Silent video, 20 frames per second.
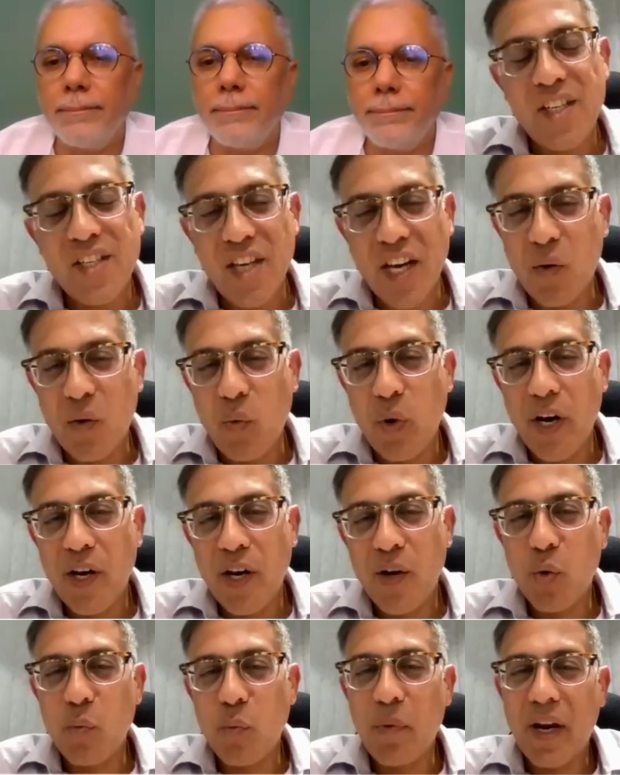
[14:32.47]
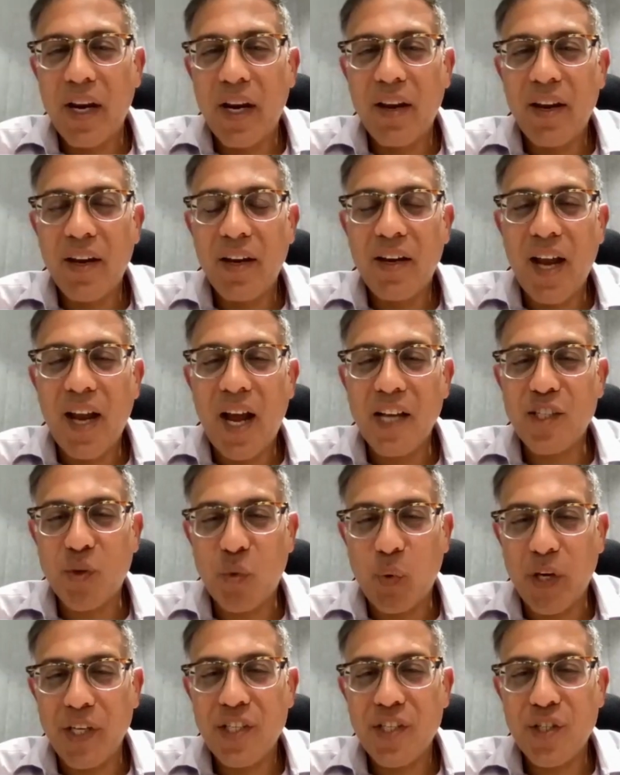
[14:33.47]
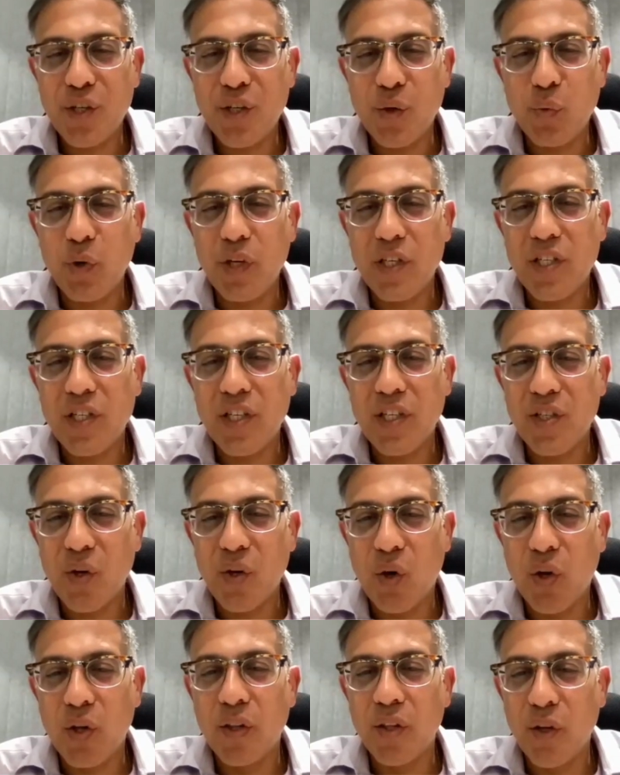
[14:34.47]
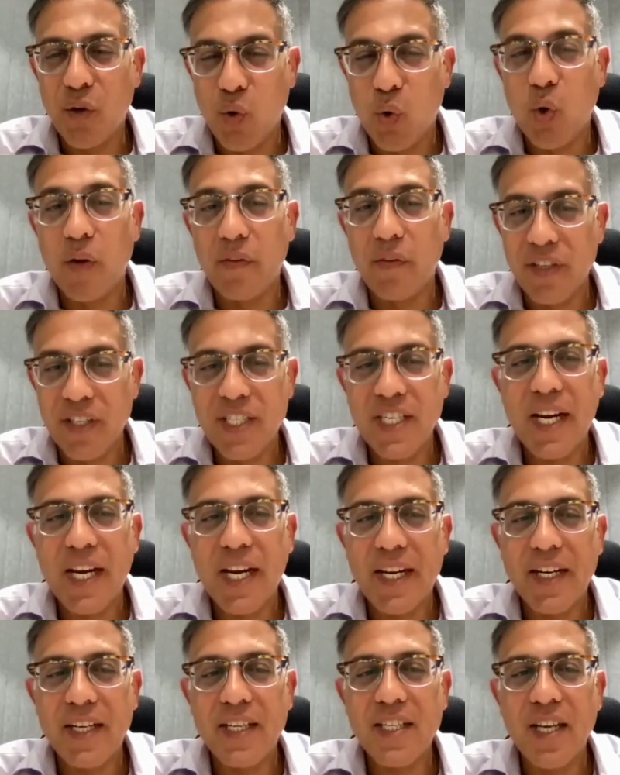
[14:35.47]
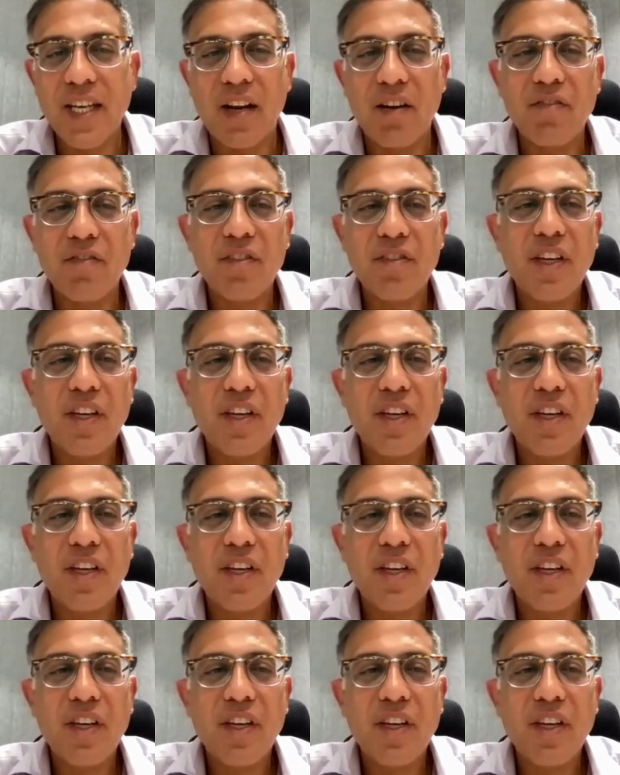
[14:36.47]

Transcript: That just brings me to my last question, which is on the role of the state itself.